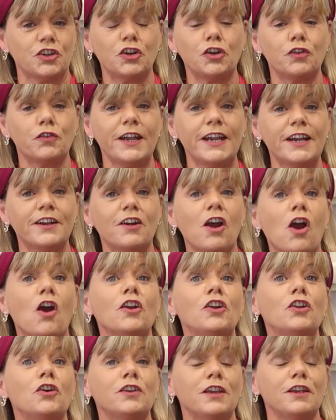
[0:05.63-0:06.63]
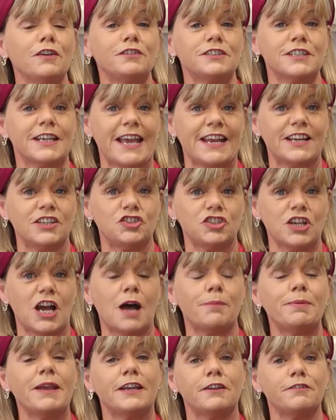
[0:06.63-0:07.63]
your career or looking to get a
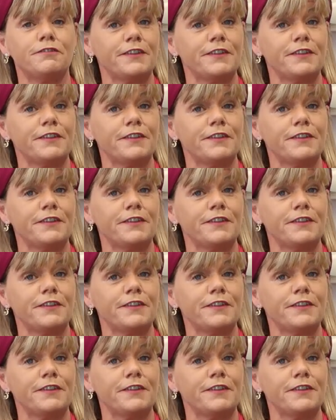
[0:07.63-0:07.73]
job in